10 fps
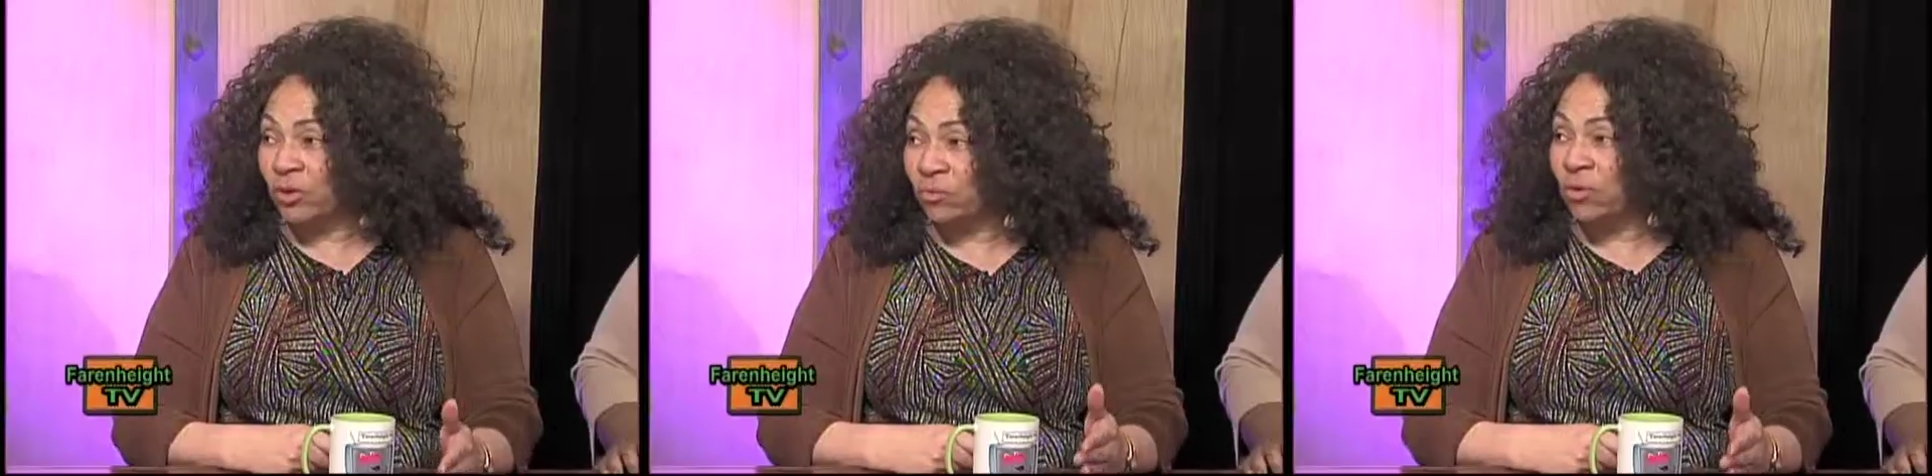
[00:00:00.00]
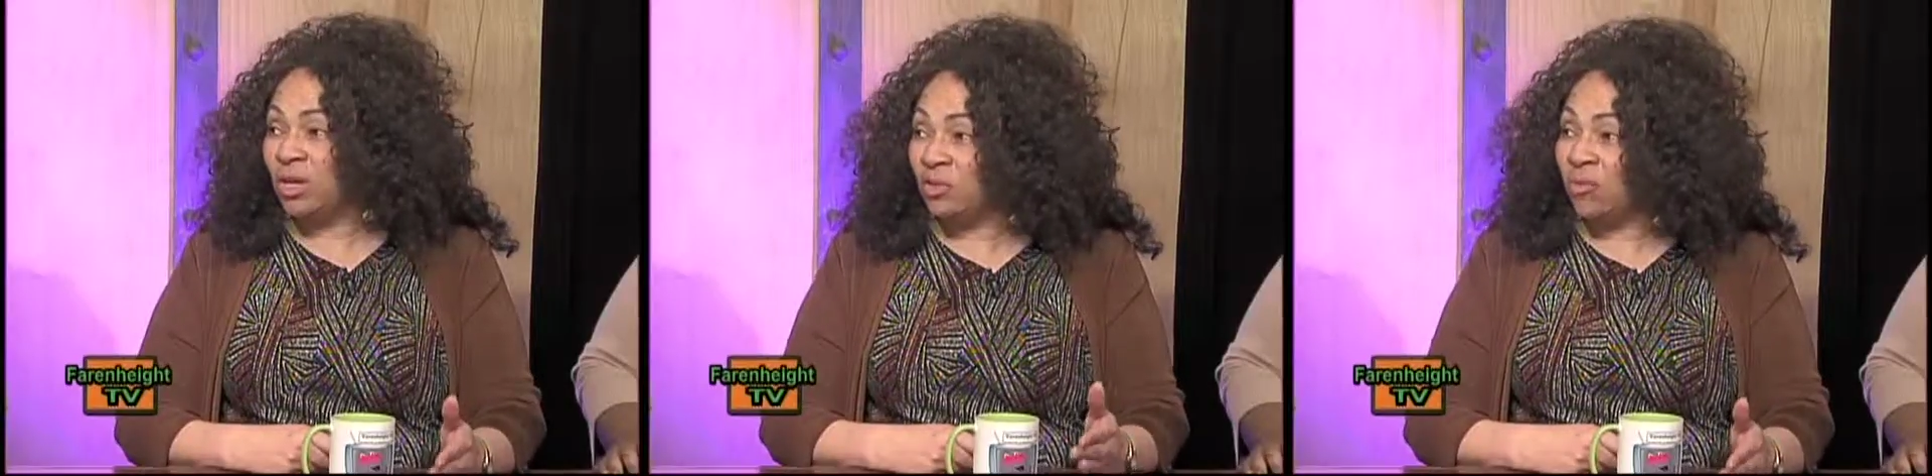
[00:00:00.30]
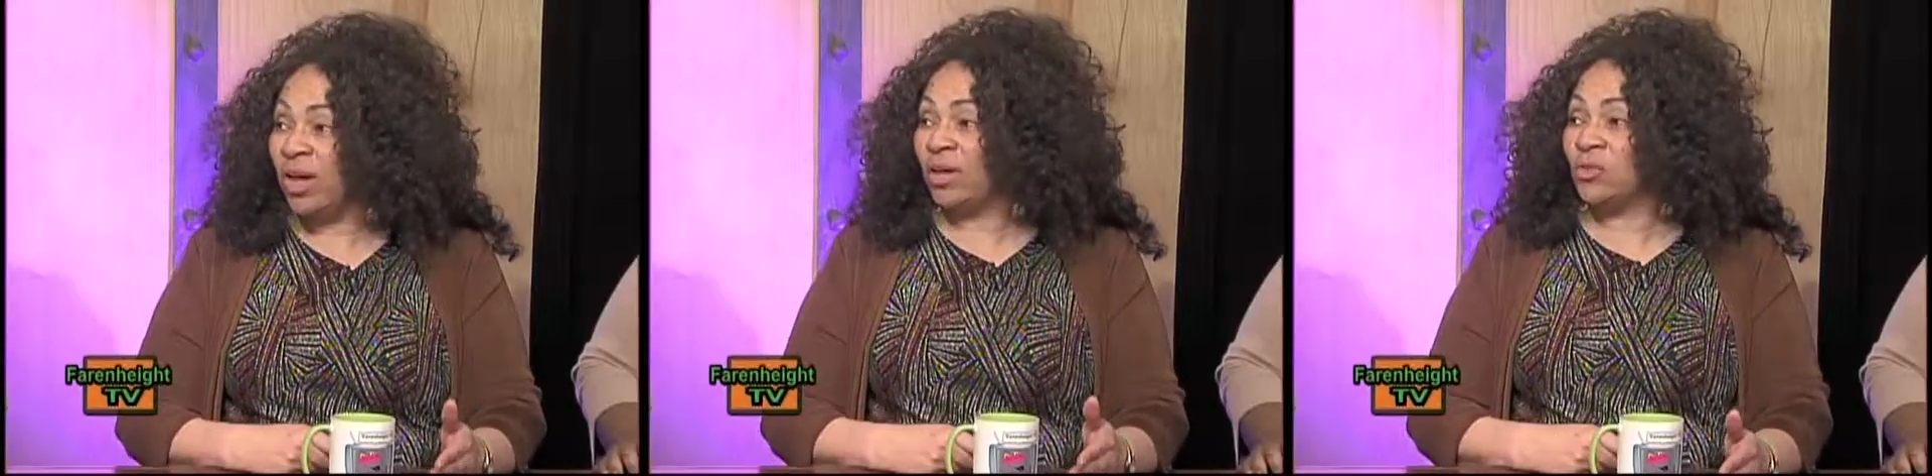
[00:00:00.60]
how to read and
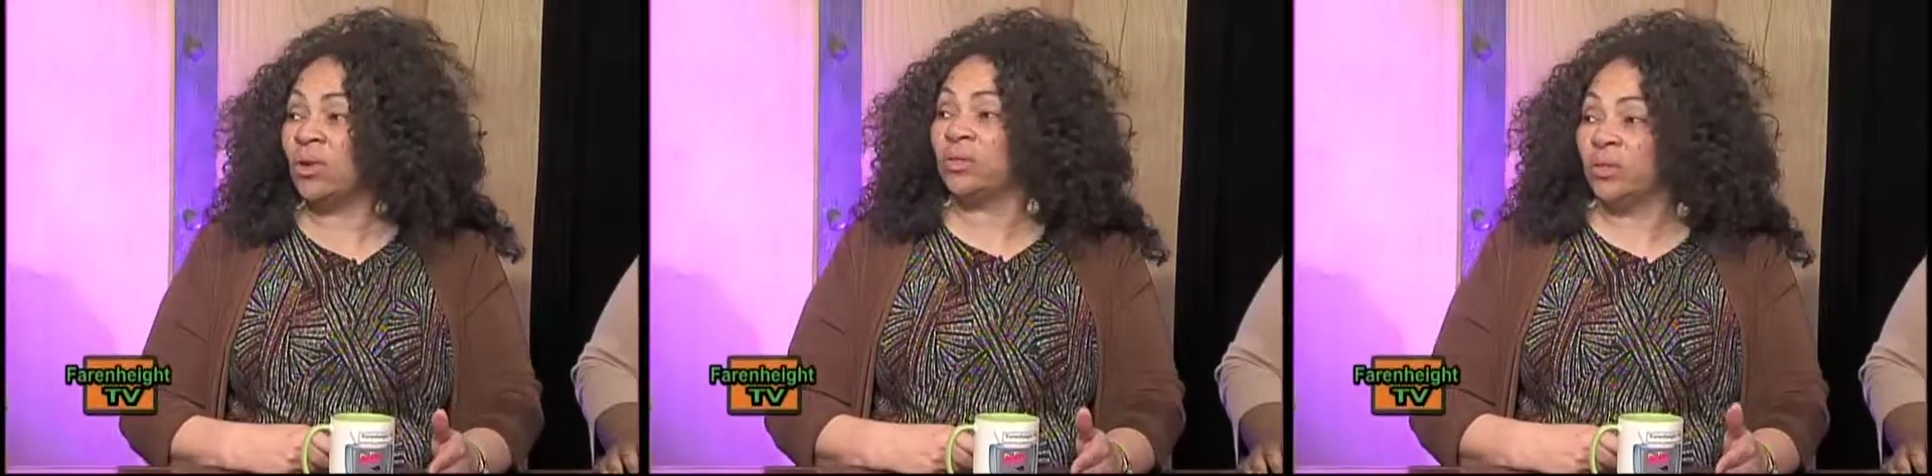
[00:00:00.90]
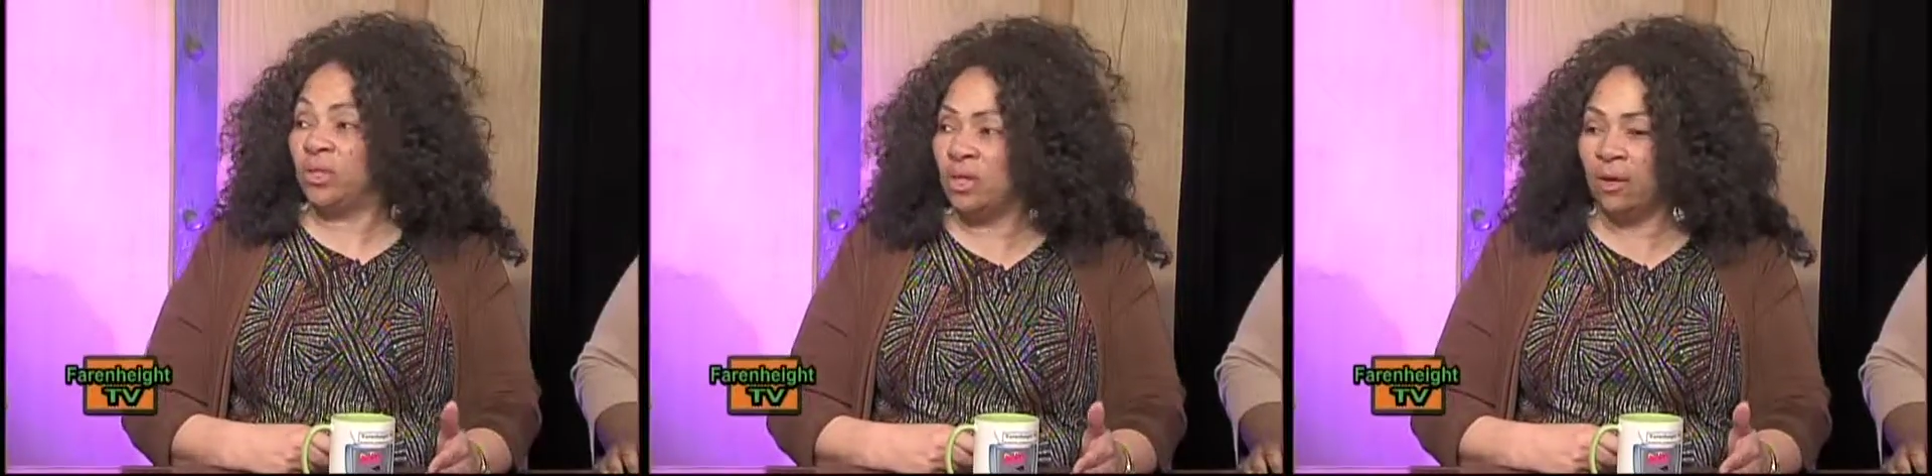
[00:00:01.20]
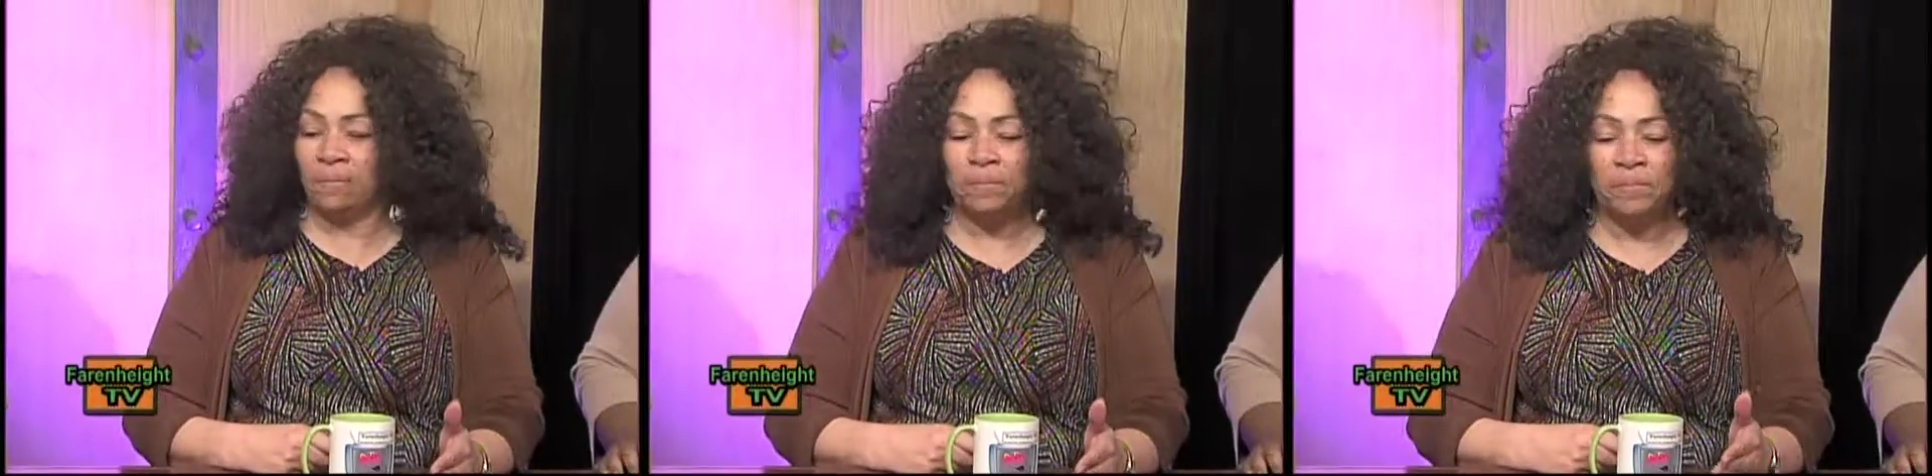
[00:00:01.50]
write and talk to each other.